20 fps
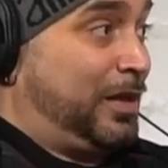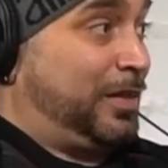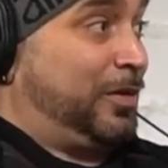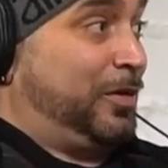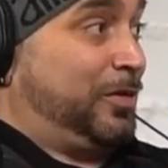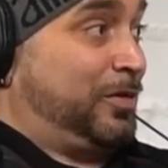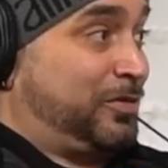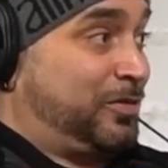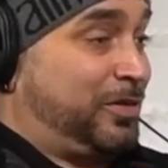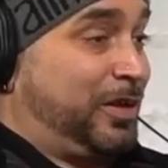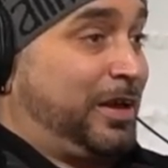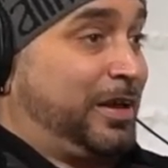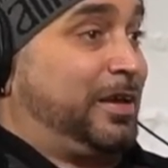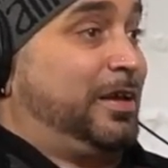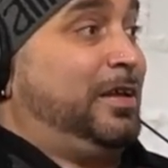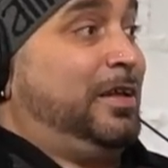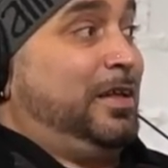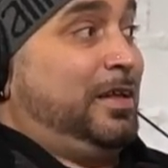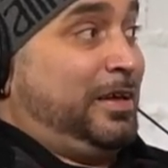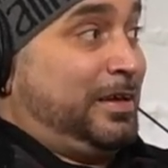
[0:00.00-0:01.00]
There's like,
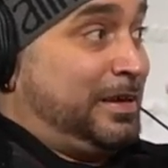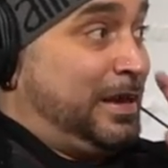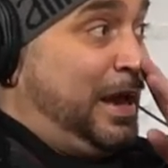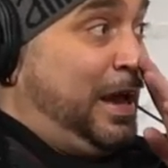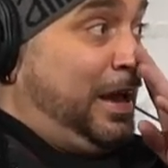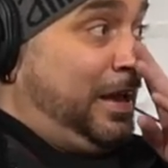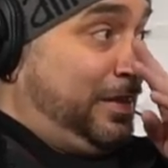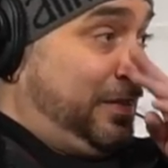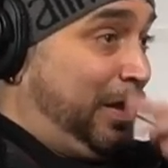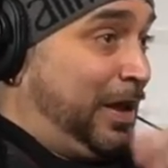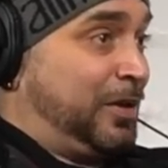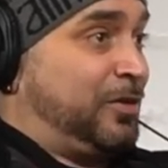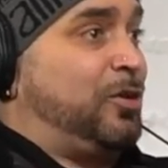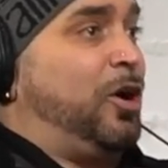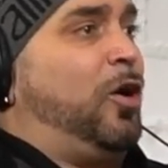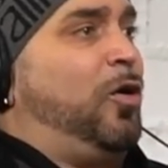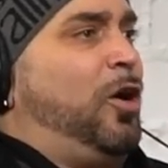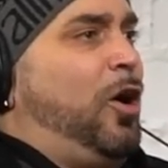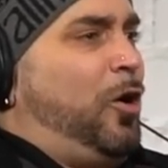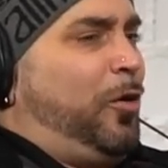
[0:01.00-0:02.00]
like
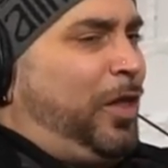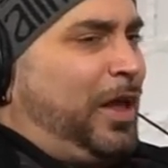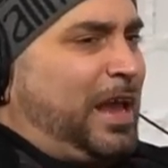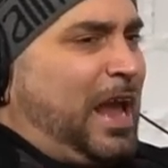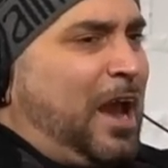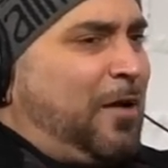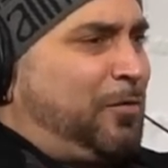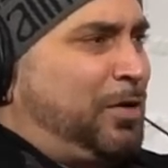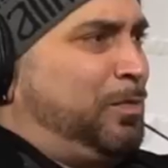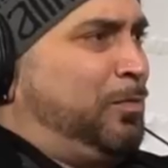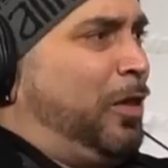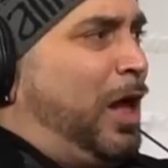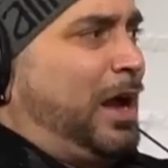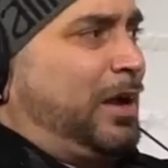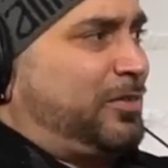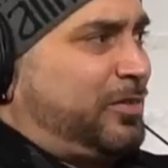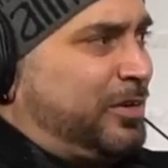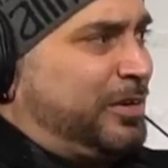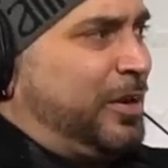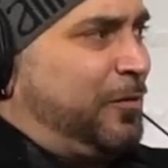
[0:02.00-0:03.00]
NoHo, like every
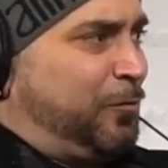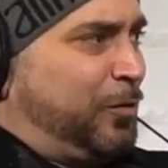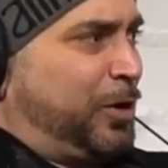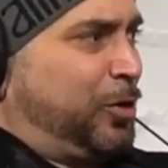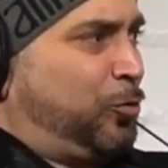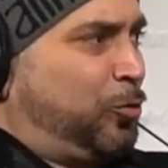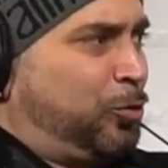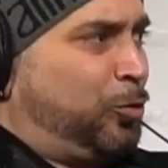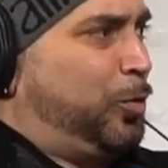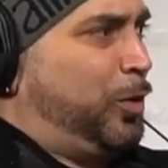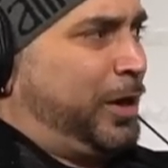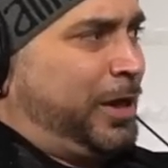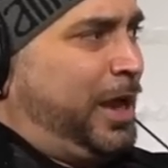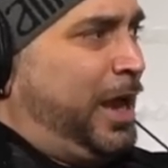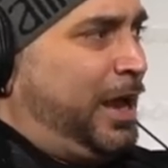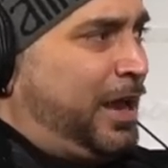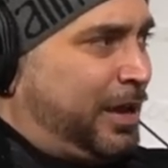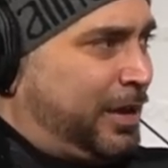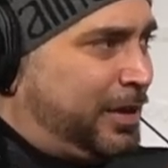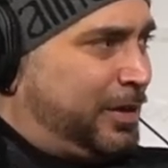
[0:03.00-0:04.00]
block's a different crew or
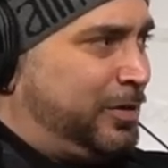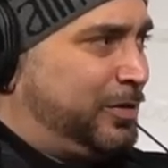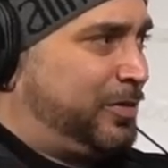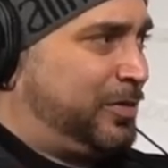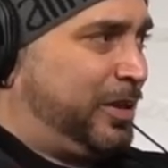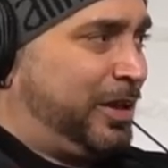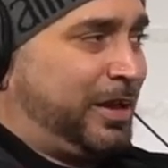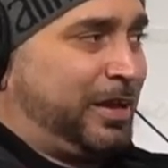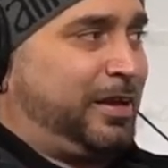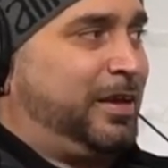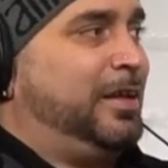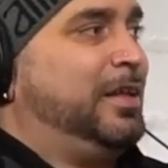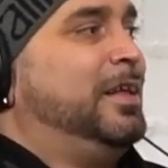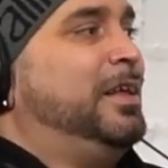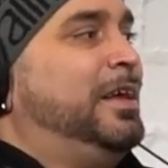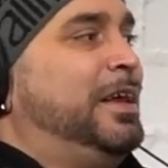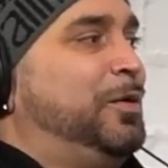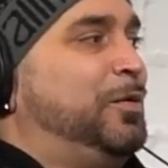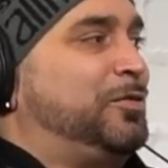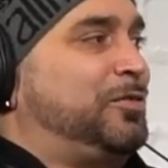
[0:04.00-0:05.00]
gang. It was like,
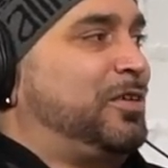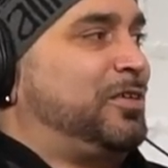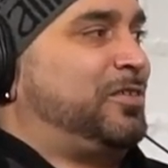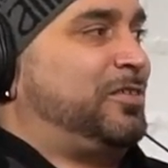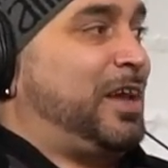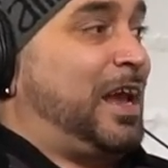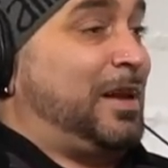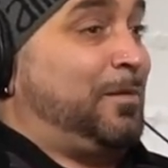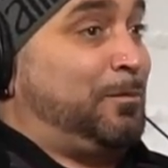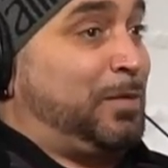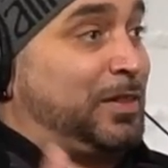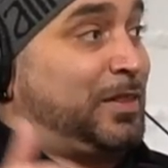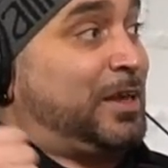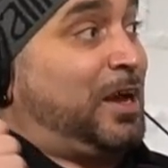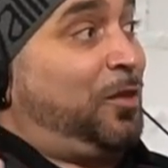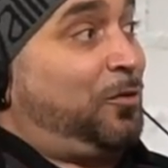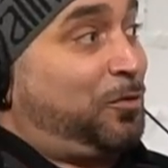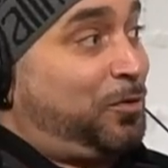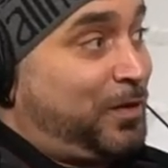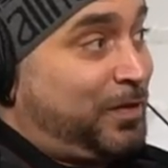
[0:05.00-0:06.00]
it was insane. But the
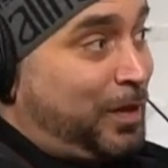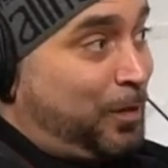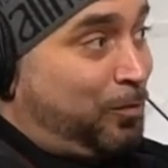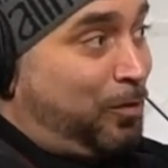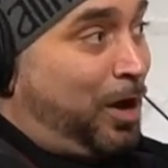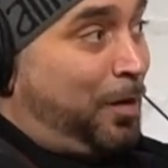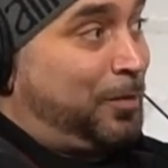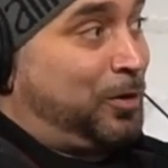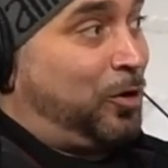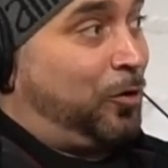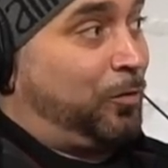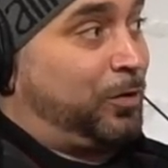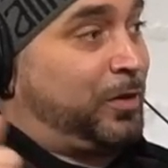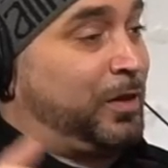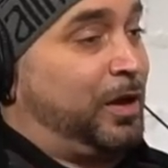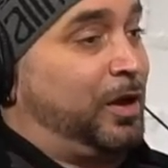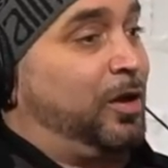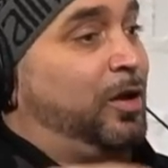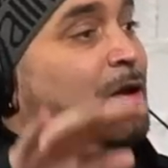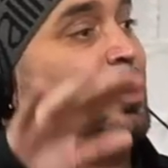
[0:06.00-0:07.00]
other thing that brought me over
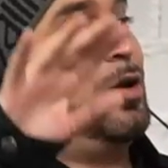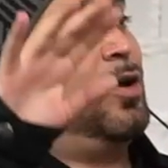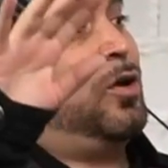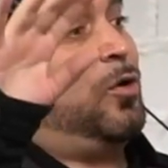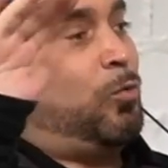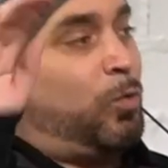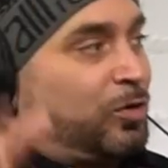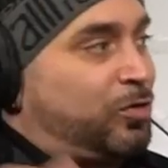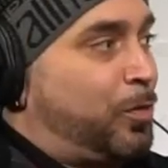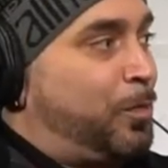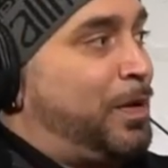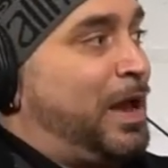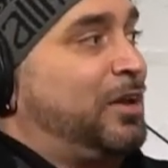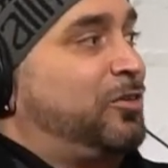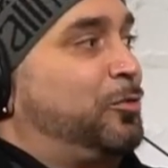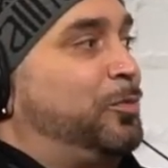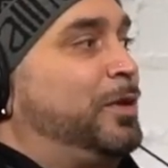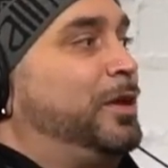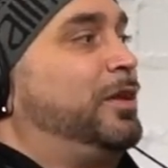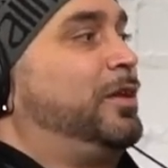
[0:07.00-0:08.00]
there was the
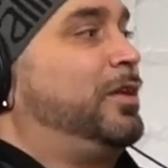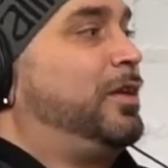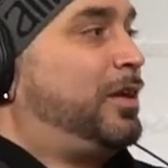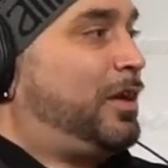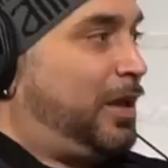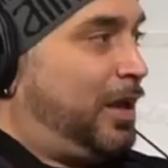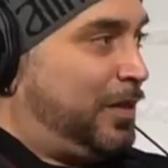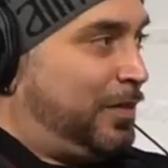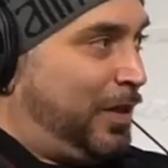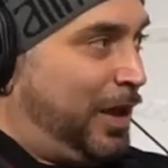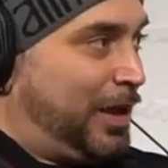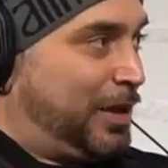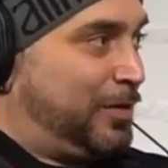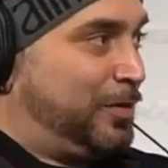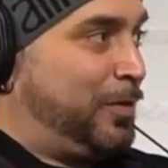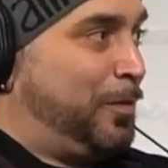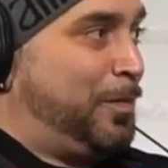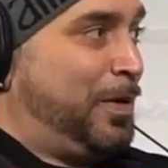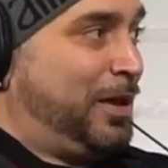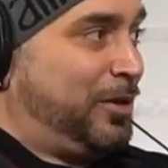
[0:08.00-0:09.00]
basement, and like
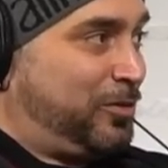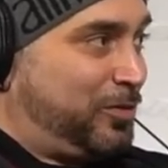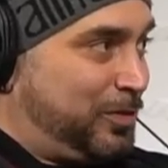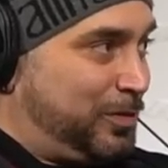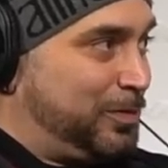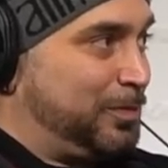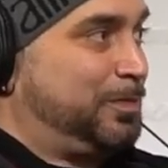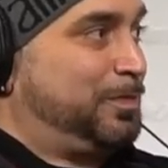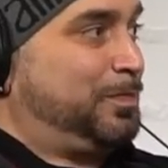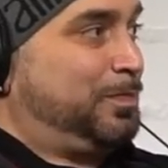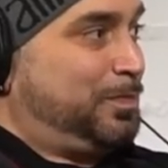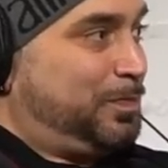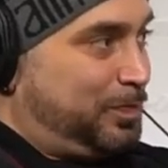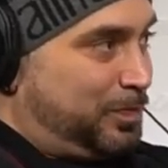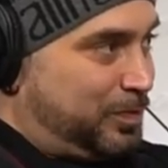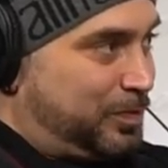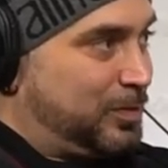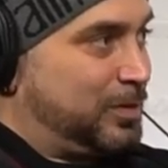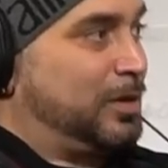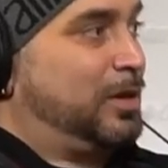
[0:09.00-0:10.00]
the basement. Oh
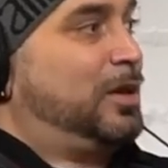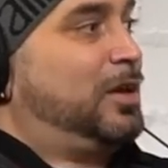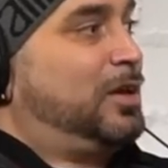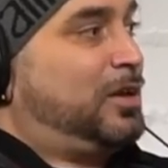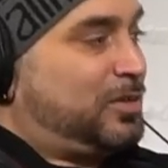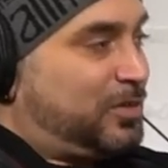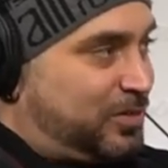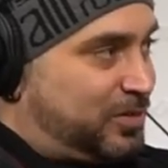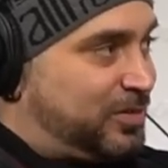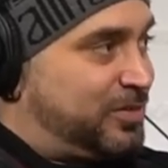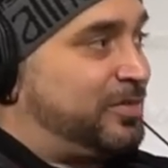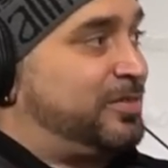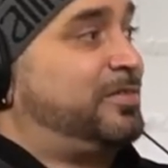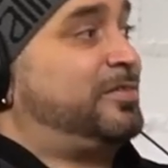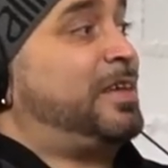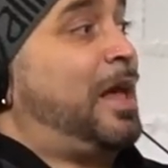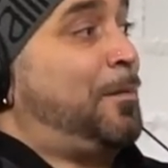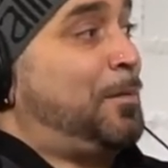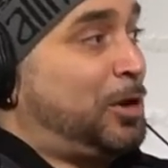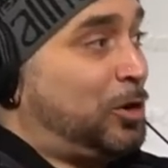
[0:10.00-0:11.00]
shit! Yeah,
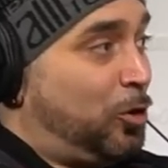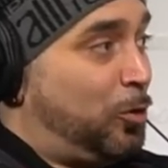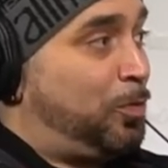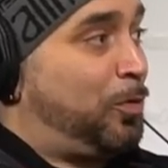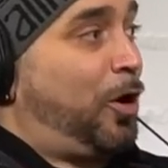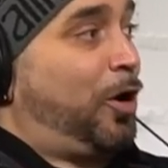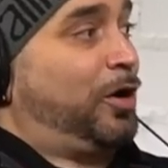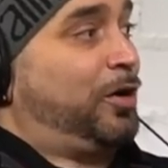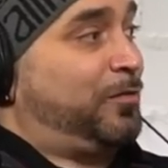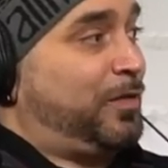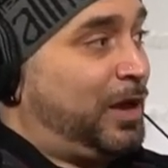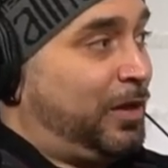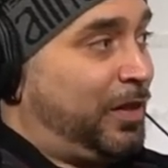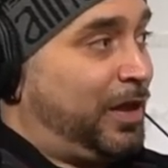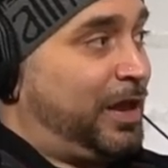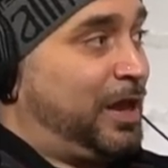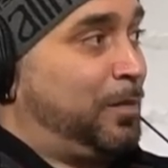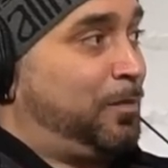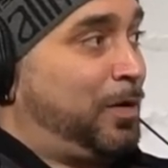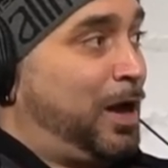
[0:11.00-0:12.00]
seminal part of LA
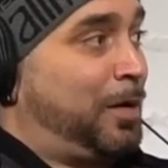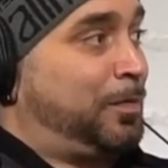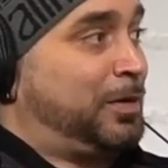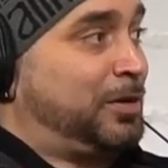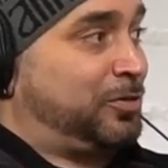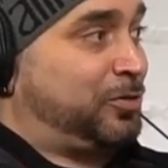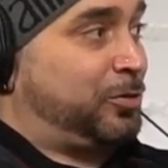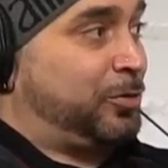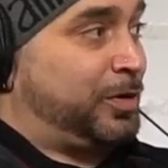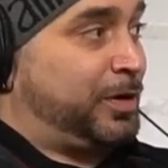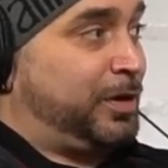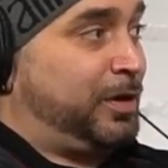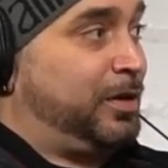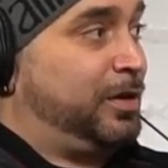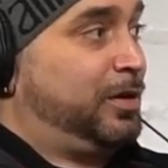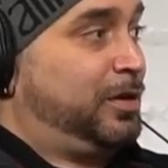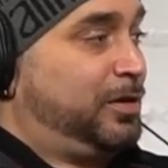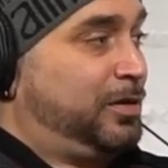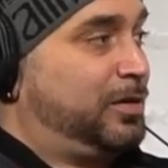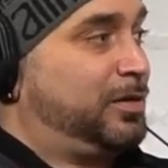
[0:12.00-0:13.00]
hip hop history.
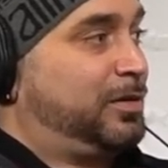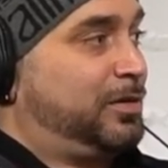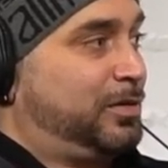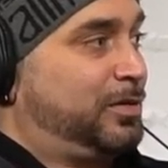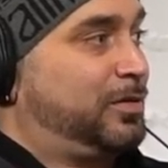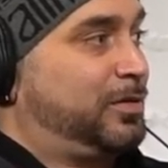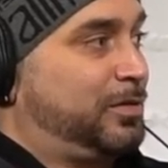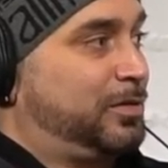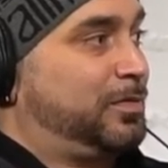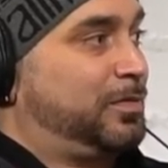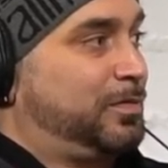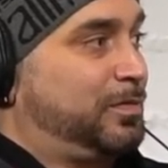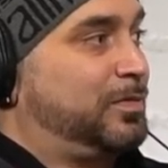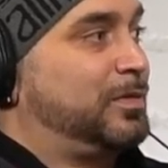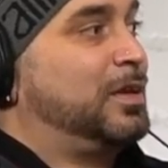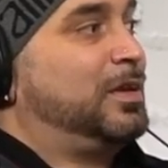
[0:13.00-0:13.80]
Yeah, shout out Nat.